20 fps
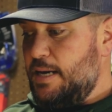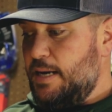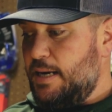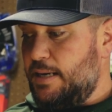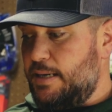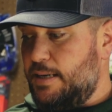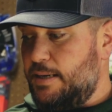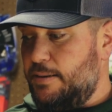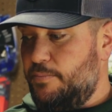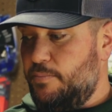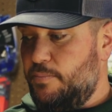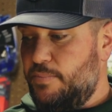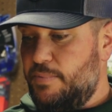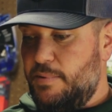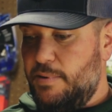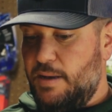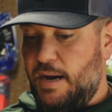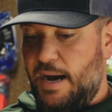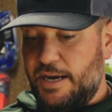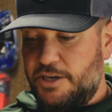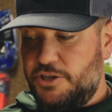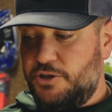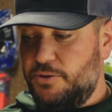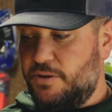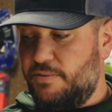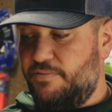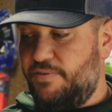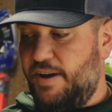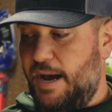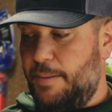I
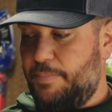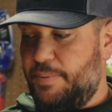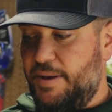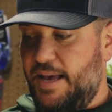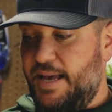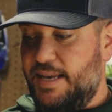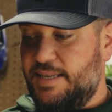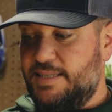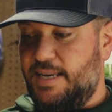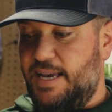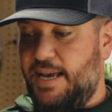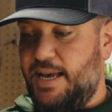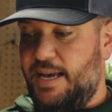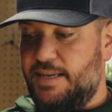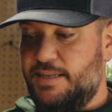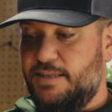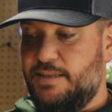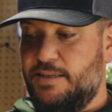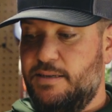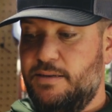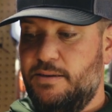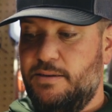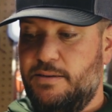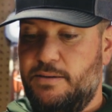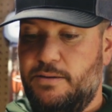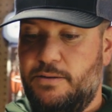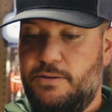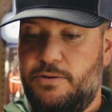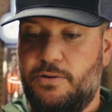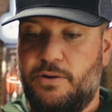shoot the VAP SS
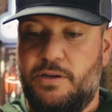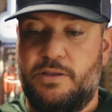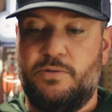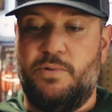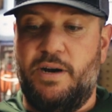during the